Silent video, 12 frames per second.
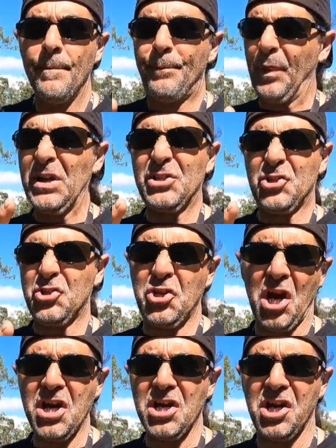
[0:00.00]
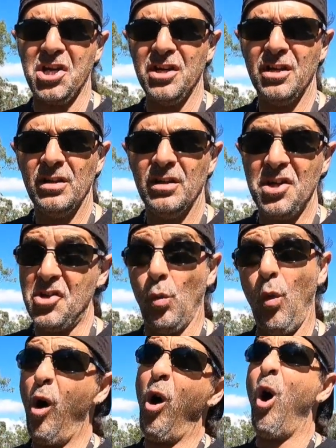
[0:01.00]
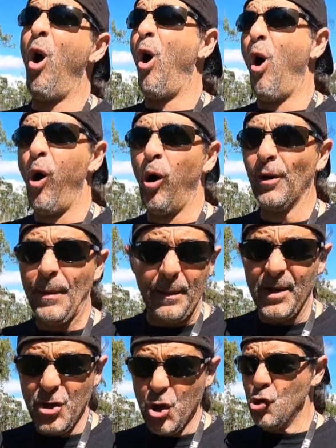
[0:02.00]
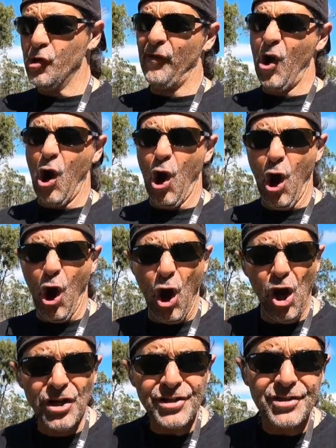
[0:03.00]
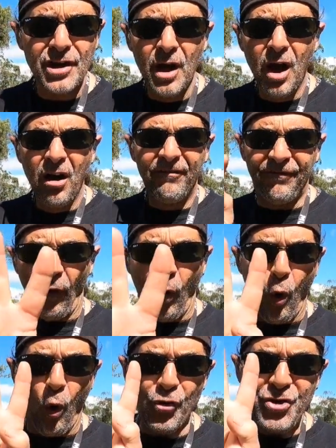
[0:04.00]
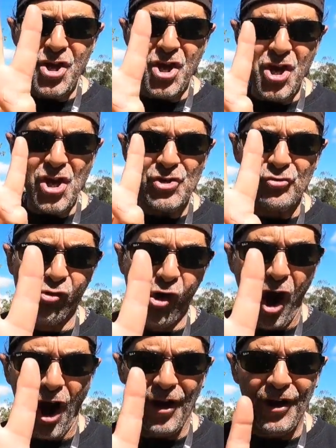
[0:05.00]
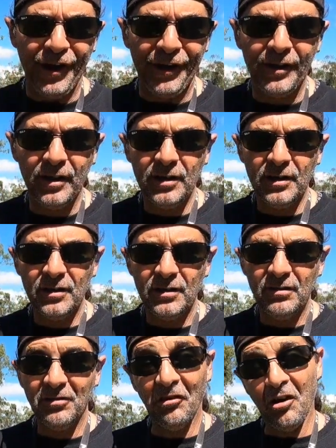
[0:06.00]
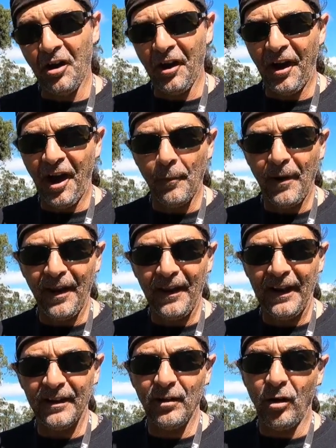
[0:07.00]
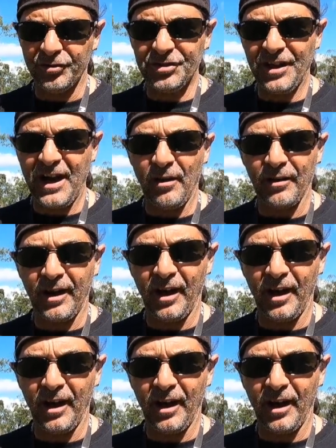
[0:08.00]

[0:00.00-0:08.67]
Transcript: best steak in the world, maybe the universe. 4 years running. Well, I don't know about that. I'll see how it